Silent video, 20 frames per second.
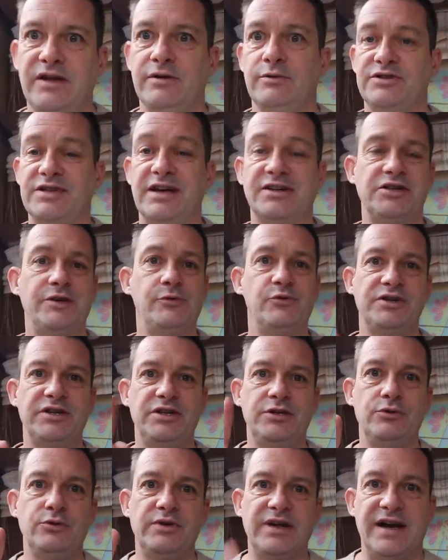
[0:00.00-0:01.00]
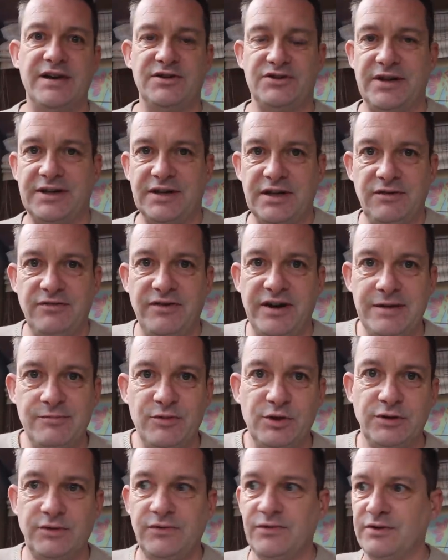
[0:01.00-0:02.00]
It was actually one of you guys, thank you very
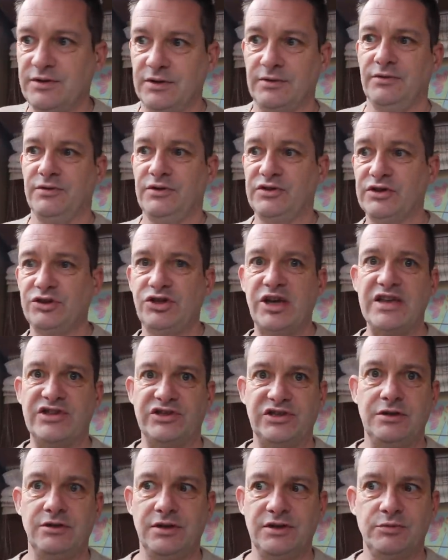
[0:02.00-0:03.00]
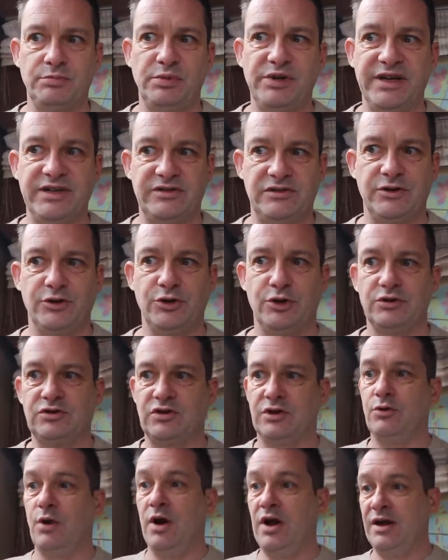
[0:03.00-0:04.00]
much for suggesting this place to go
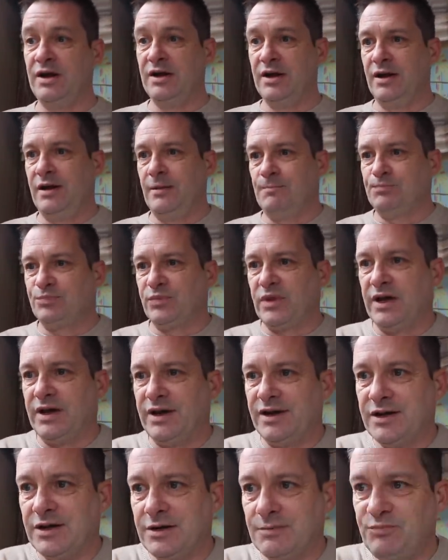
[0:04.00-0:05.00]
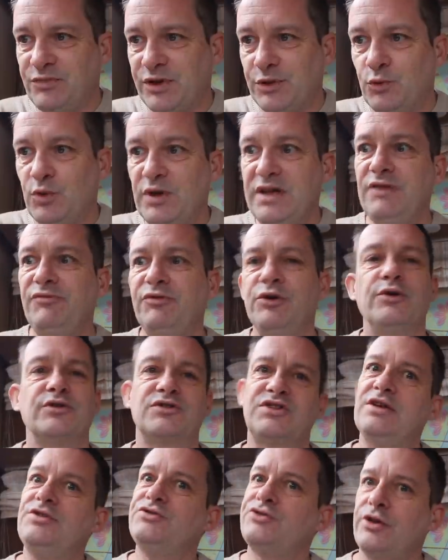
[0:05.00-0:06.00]
to. Um, we've
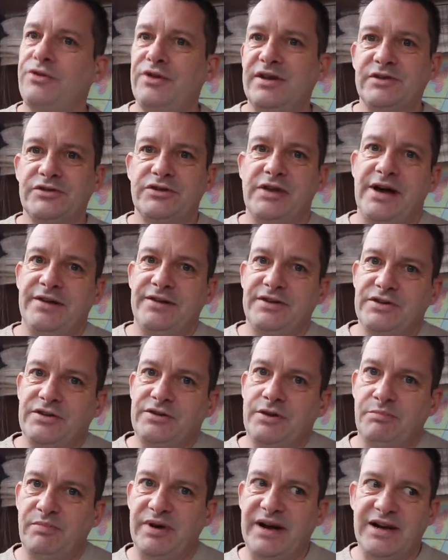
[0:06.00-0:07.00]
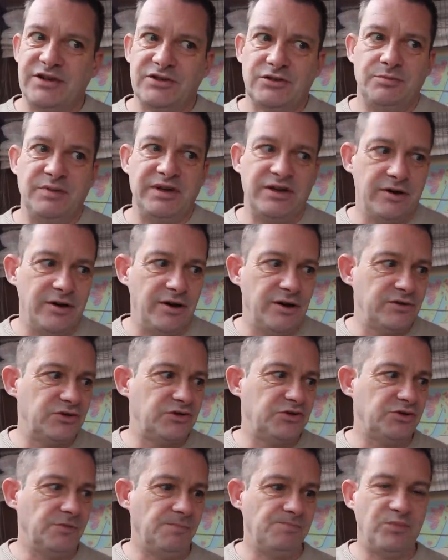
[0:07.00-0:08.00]
looked into things like this in the past
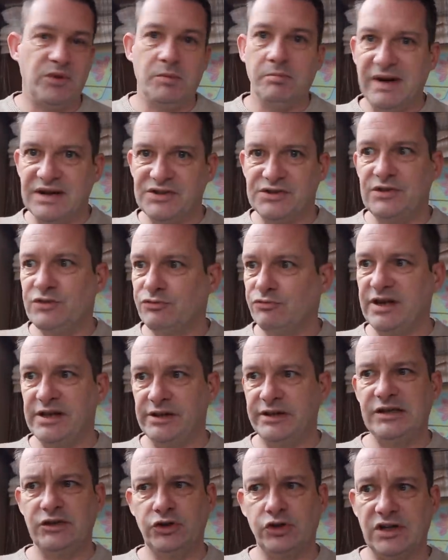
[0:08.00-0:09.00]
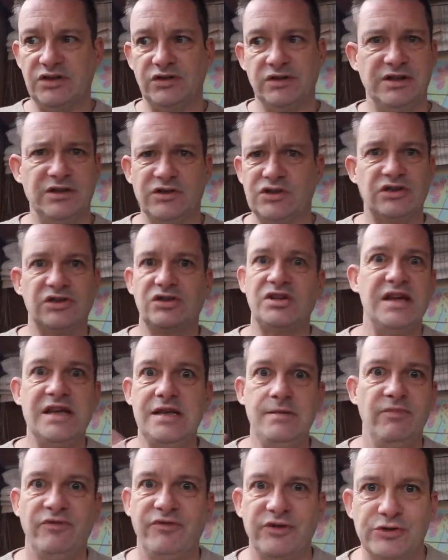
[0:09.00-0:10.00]
because Maz is really interested in
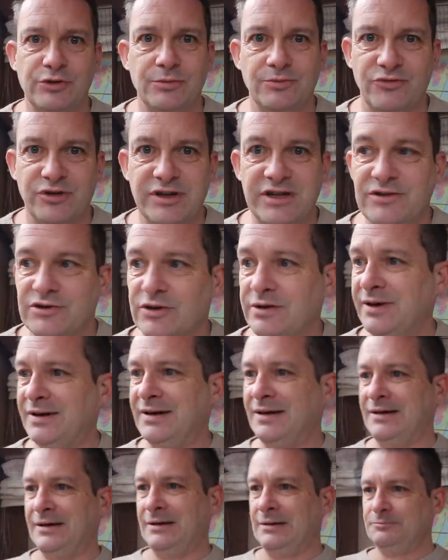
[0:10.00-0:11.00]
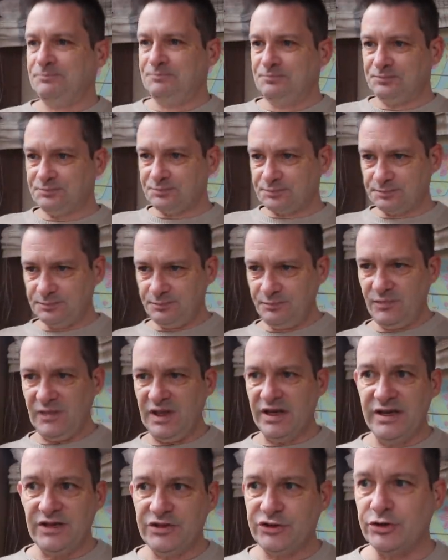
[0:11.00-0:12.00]
steam for some reason.
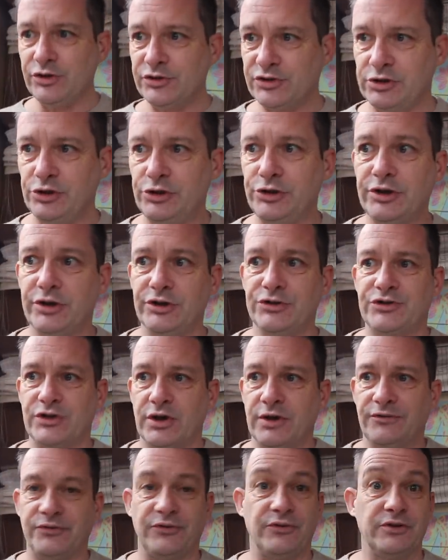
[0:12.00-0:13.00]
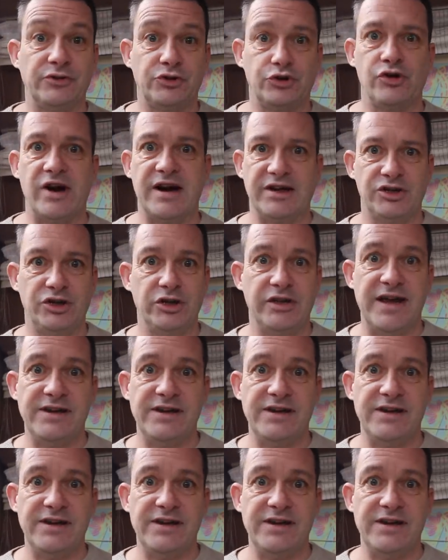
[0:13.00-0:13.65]
It's just loads of traction